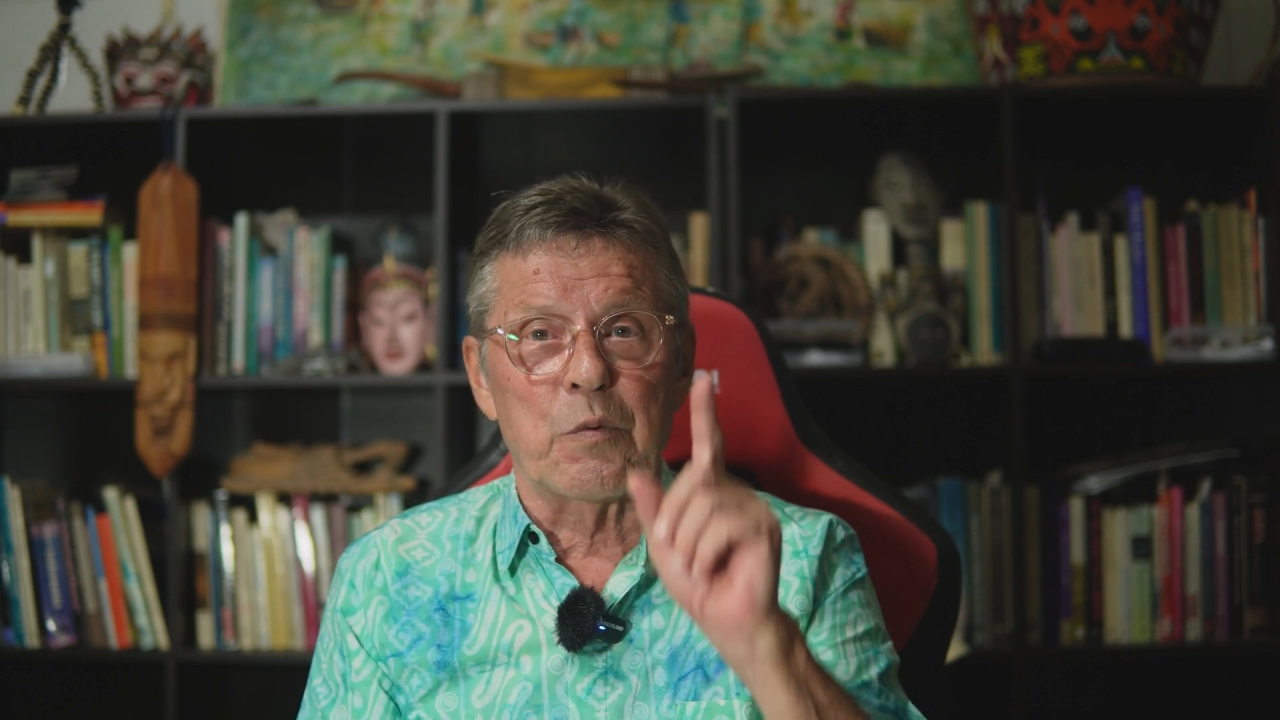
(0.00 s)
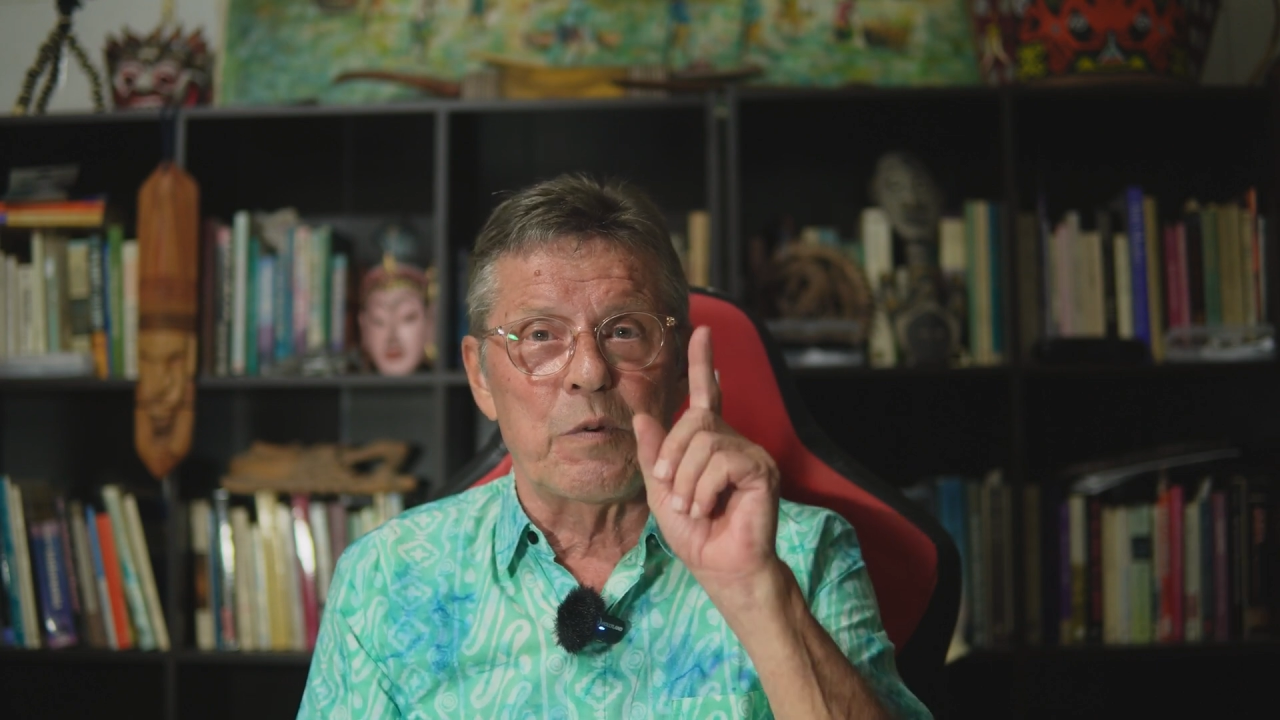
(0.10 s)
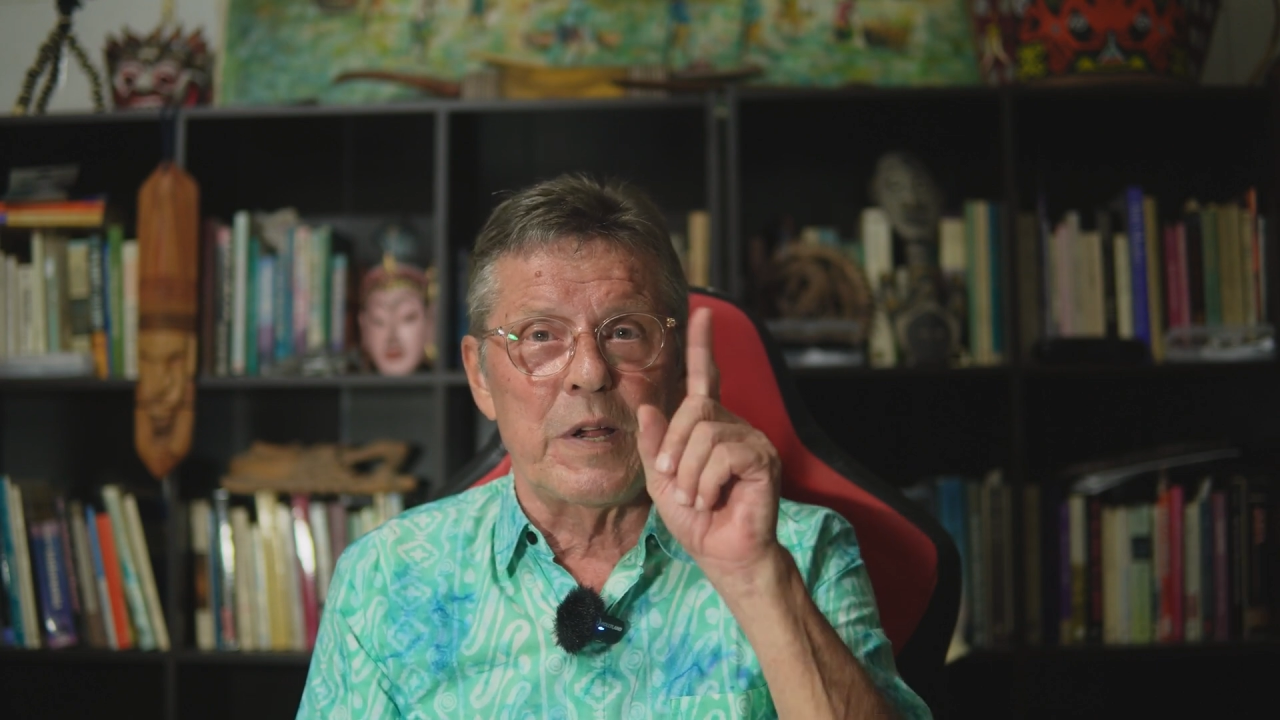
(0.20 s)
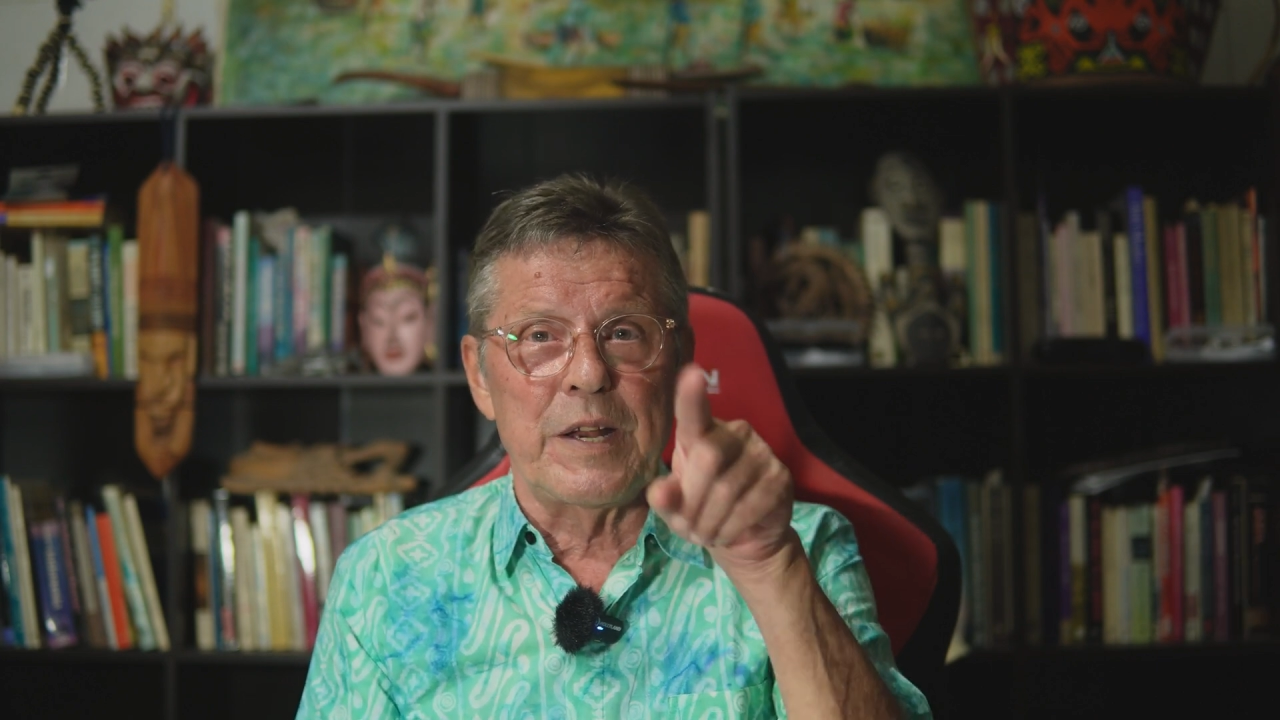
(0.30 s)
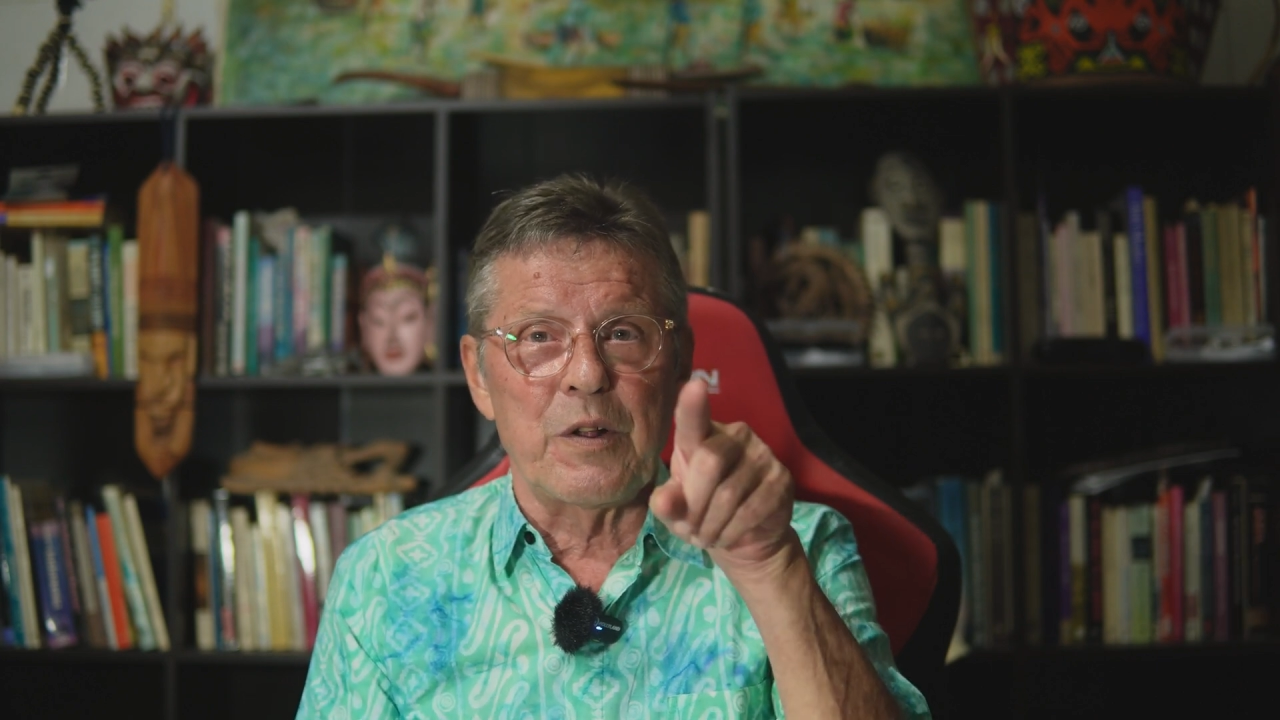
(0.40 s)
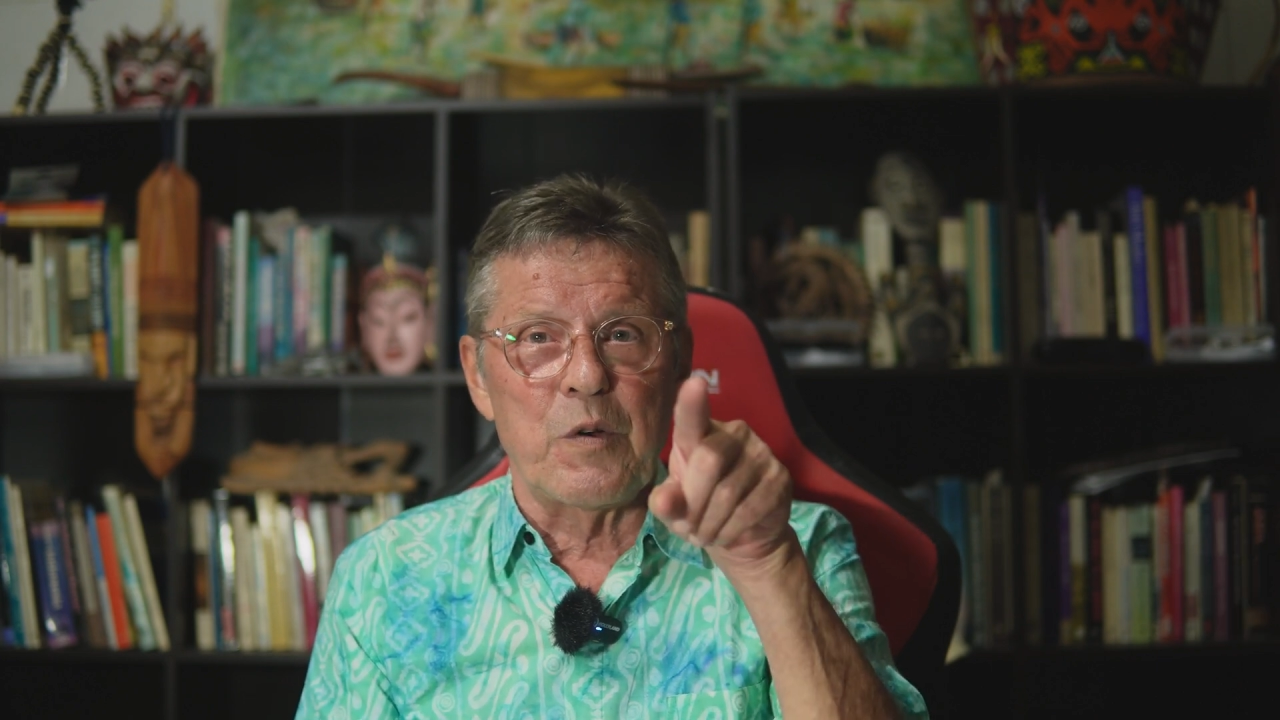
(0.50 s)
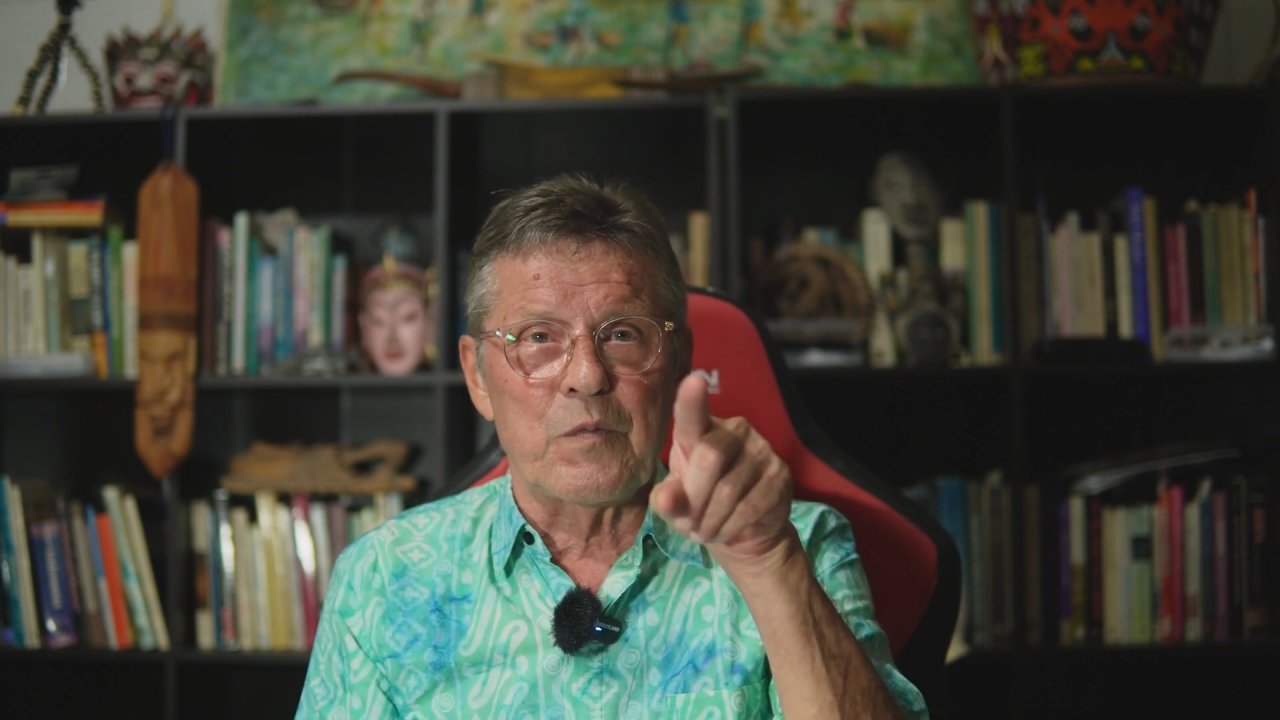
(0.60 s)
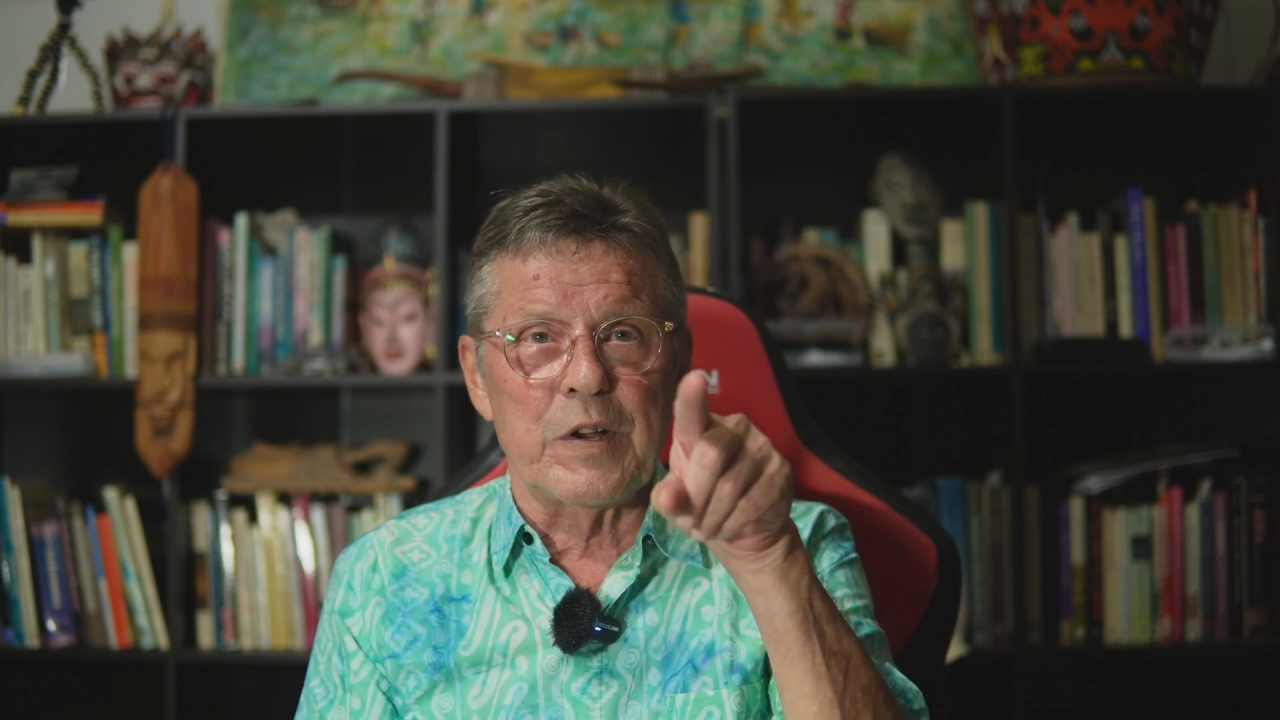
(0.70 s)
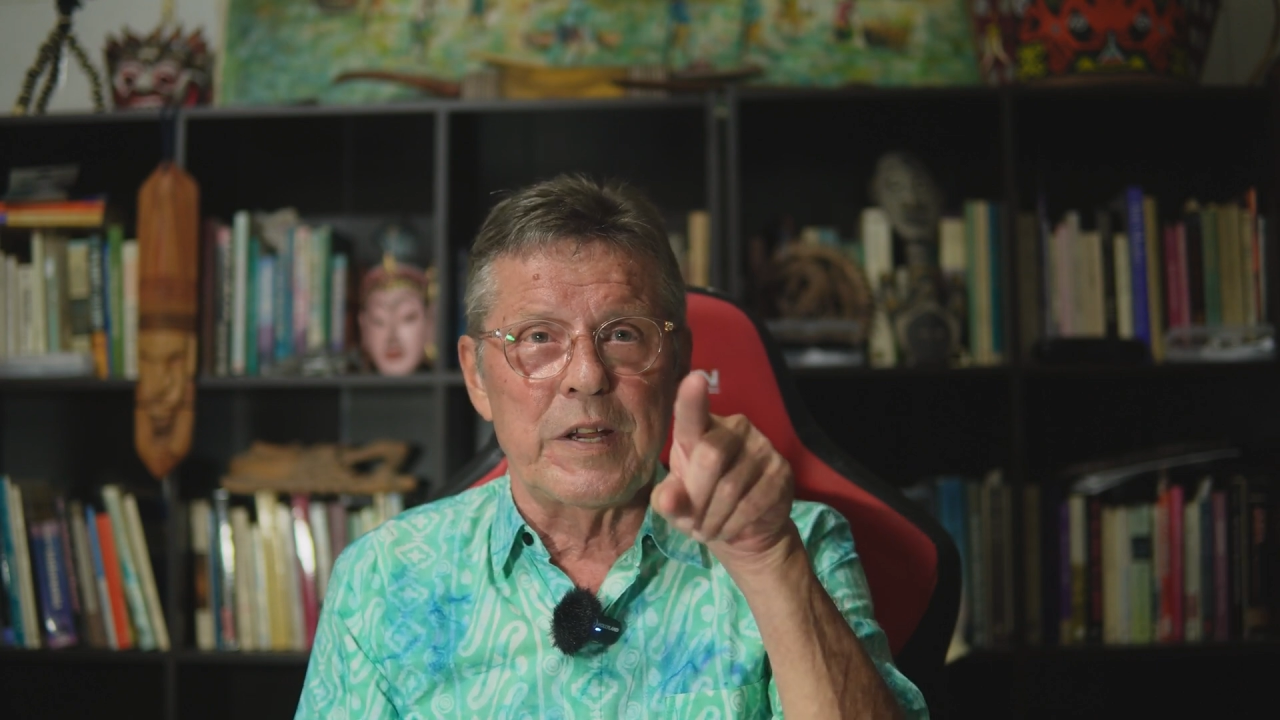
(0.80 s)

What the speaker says: Right over